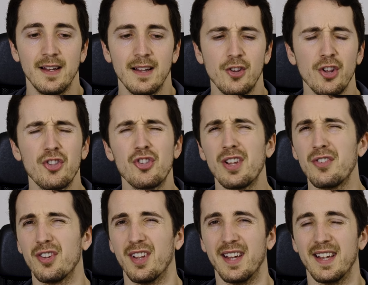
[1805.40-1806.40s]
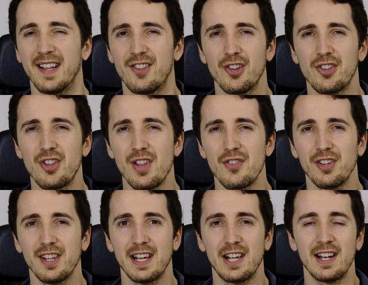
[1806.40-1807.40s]
it's just
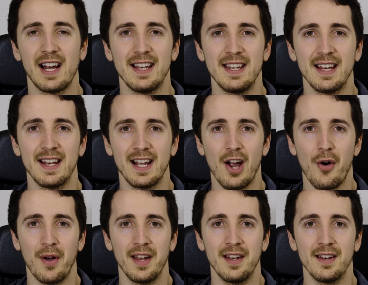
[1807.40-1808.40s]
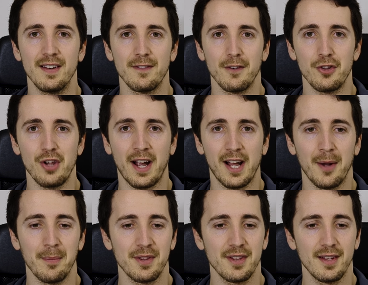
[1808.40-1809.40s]
generally a good idea to go in for
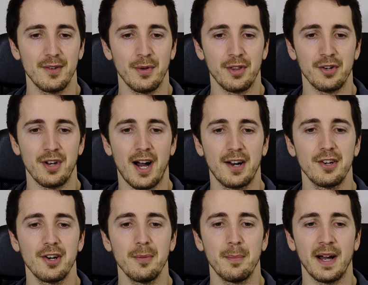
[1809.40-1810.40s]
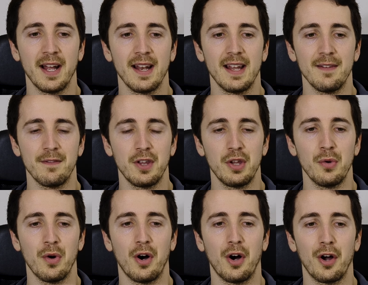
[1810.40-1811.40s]
checkups with your doctor. But if
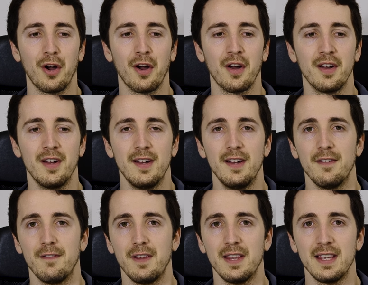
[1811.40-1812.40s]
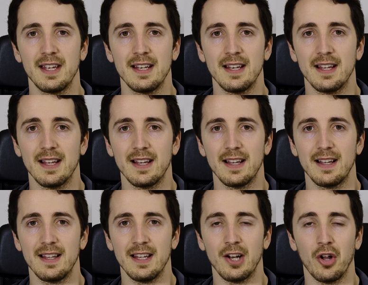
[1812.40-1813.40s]
you are feeling,
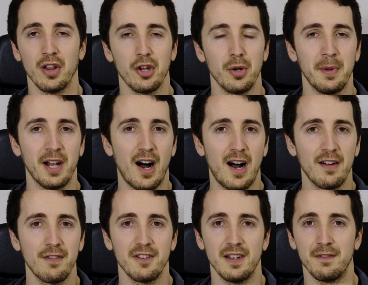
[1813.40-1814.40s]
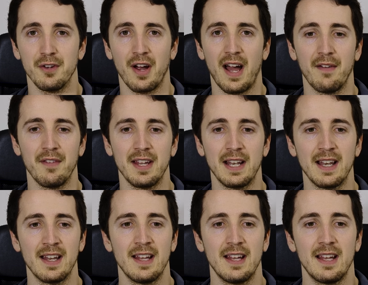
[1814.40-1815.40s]
a little bit off, if you're having
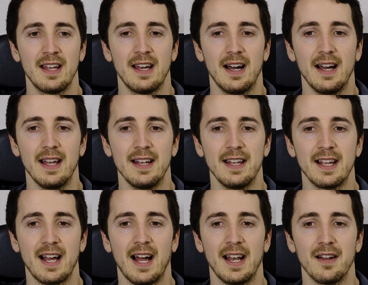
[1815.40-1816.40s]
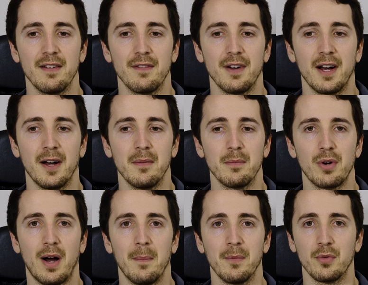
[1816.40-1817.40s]
any kind of
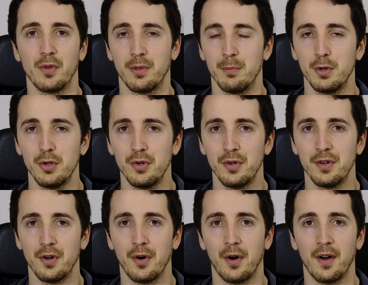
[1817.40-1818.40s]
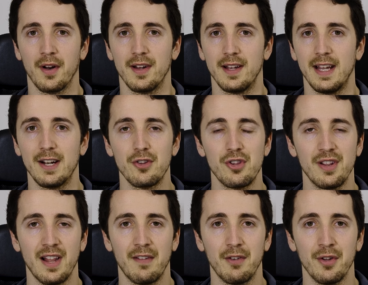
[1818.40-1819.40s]
problems with mood or energy
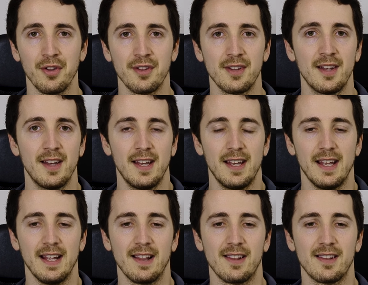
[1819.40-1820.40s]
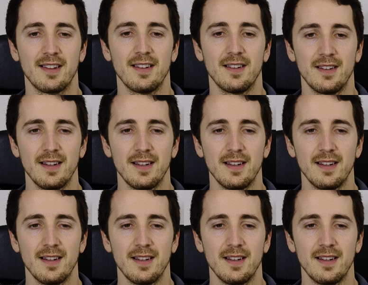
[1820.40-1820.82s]
levels, it's